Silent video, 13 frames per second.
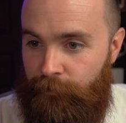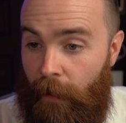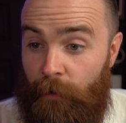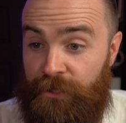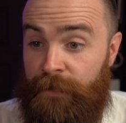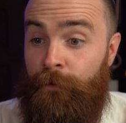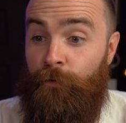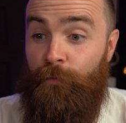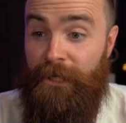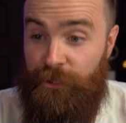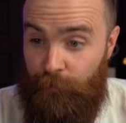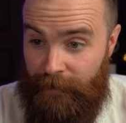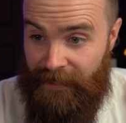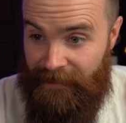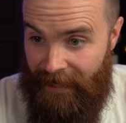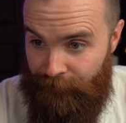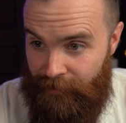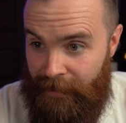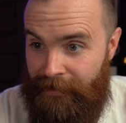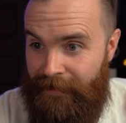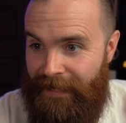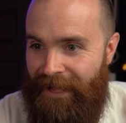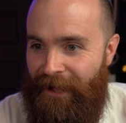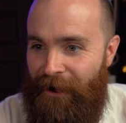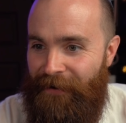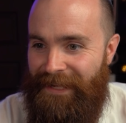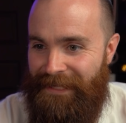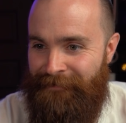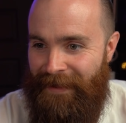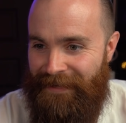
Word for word: Oh, someone retweeted David, and oh, he's